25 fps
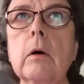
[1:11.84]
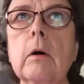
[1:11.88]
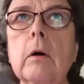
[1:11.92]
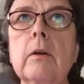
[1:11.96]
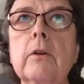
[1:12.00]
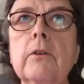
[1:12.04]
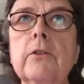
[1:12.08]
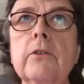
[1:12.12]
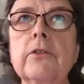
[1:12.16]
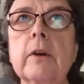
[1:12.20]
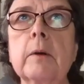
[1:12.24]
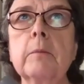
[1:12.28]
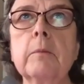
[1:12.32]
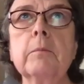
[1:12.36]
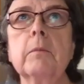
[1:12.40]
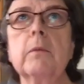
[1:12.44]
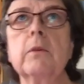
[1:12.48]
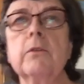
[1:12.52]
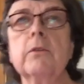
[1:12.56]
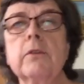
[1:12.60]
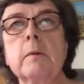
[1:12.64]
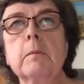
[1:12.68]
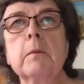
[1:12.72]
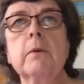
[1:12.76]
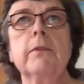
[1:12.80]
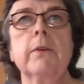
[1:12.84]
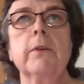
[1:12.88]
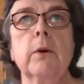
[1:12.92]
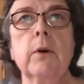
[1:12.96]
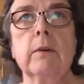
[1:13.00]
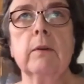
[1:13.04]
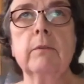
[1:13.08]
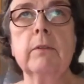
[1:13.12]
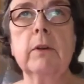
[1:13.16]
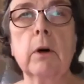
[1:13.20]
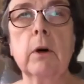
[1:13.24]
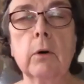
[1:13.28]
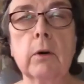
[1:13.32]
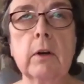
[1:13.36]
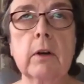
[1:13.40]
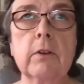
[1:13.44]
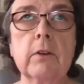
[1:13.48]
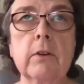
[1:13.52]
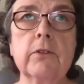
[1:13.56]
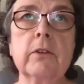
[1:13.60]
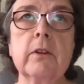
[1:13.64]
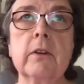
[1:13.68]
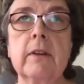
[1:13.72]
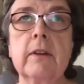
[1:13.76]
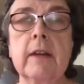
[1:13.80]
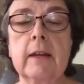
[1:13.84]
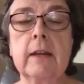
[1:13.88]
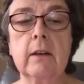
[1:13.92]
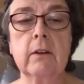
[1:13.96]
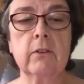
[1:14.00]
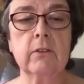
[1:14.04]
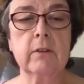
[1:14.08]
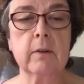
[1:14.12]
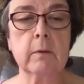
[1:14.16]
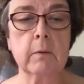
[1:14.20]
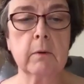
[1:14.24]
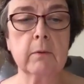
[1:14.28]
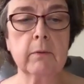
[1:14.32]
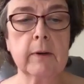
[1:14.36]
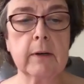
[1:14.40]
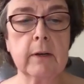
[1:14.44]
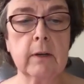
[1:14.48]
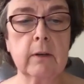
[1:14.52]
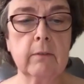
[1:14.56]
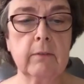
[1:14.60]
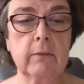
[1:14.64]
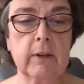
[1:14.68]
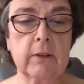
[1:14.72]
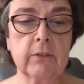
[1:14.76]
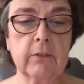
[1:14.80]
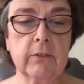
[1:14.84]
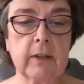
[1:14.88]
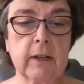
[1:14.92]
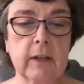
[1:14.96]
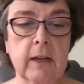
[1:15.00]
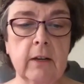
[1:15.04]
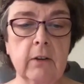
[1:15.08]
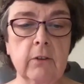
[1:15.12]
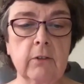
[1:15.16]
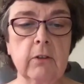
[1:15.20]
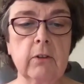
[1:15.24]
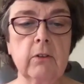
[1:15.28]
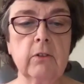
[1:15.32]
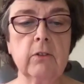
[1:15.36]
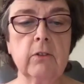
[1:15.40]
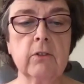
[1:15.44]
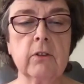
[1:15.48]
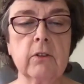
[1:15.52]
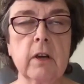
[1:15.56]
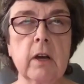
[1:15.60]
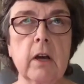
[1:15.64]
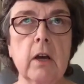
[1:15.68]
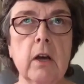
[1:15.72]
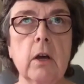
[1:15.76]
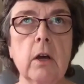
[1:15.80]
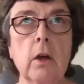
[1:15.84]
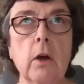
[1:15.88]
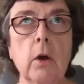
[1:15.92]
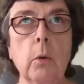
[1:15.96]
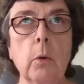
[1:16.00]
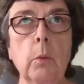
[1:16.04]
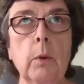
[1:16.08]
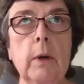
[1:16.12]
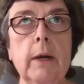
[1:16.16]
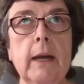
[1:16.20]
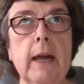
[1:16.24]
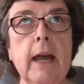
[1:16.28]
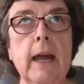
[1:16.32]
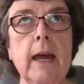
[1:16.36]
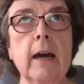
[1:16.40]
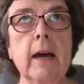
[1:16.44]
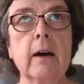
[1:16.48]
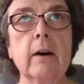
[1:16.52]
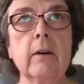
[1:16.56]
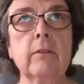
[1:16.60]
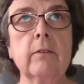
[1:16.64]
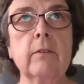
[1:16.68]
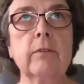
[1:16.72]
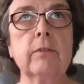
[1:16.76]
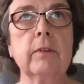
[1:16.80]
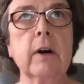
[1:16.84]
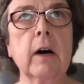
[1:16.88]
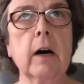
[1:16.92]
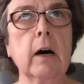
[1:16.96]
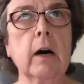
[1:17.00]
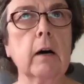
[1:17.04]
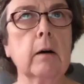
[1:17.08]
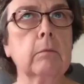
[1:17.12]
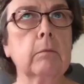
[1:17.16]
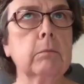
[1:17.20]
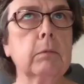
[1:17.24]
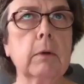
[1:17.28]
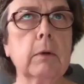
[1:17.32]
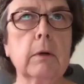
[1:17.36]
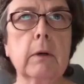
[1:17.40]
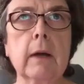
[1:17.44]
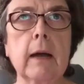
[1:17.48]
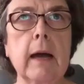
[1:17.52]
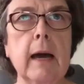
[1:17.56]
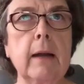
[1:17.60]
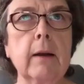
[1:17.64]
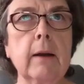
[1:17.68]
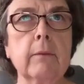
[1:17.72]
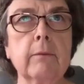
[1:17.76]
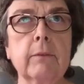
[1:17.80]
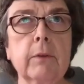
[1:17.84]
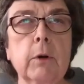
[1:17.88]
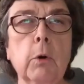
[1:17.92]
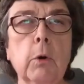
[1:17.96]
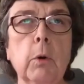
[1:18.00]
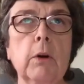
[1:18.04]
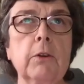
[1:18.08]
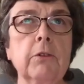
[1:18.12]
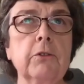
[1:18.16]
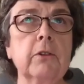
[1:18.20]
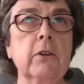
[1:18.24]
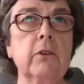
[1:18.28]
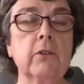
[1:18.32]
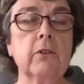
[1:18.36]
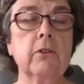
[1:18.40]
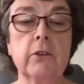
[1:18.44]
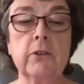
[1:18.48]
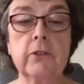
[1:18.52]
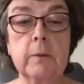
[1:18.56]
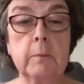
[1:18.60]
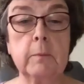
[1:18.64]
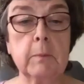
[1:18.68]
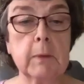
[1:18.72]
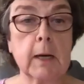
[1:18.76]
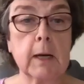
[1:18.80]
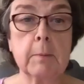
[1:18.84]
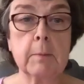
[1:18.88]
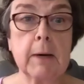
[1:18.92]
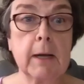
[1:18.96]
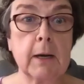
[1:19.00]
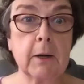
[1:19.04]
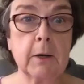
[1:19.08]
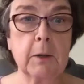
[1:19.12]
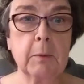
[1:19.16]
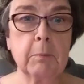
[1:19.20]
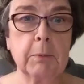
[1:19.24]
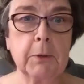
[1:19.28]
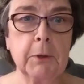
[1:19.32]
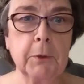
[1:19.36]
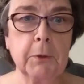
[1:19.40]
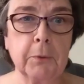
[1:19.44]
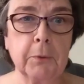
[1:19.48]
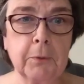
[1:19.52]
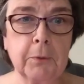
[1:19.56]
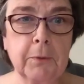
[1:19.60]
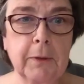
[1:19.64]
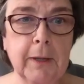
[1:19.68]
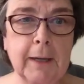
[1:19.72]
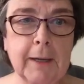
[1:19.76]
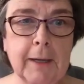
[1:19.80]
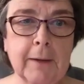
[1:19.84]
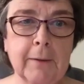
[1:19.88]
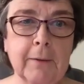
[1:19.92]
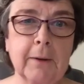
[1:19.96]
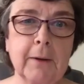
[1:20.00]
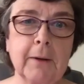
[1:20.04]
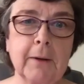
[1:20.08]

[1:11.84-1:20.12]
some of you have noticed that in some of our investigations, we have kind of questions that seem to come out of the blue. Like